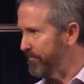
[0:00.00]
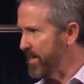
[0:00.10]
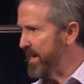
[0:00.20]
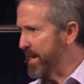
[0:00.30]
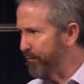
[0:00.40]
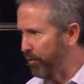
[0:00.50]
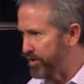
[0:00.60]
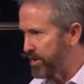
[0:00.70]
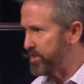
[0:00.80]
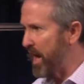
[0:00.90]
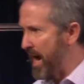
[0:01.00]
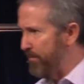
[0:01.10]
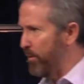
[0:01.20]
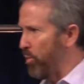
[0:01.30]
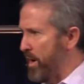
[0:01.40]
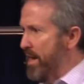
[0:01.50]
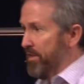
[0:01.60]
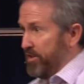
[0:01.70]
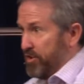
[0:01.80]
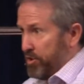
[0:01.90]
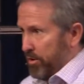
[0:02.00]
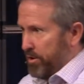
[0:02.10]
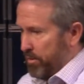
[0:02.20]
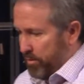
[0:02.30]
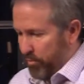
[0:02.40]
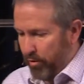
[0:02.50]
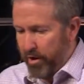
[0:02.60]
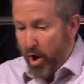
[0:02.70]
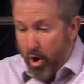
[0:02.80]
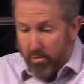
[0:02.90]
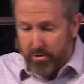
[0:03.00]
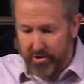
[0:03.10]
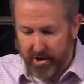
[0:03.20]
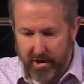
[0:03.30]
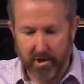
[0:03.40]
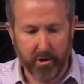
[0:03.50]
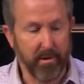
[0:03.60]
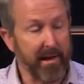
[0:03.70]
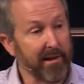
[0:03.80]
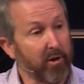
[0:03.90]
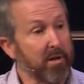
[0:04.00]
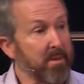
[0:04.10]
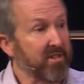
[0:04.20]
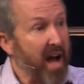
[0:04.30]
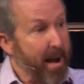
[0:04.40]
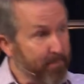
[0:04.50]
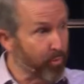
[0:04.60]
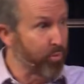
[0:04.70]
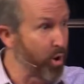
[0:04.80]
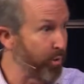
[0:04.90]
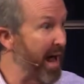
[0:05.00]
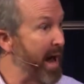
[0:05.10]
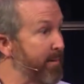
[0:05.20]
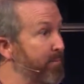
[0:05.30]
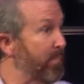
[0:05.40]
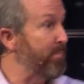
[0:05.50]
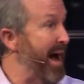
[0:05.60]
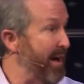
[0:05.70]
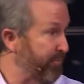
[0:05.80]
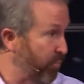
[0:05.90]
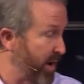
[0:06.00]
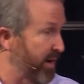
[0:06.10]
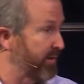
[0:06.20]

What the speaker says: He first says, I am the way. This is the word hodos in the Greek. It literally means I am the road, I am the pathway.